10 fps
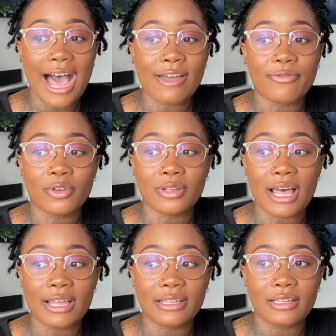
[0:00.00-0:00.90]
feel
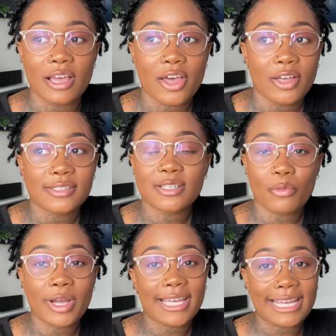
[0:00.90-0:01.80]
like
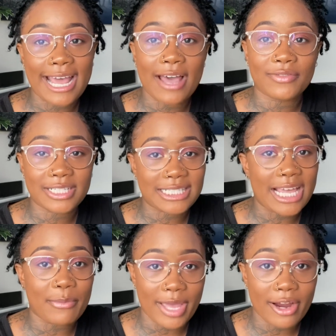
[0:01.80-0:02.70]
someone can have the
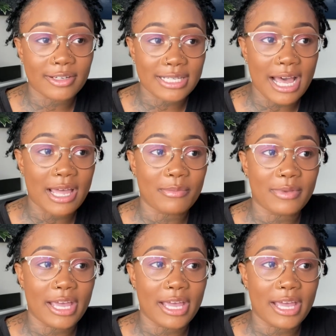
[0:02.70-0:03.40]
same hair type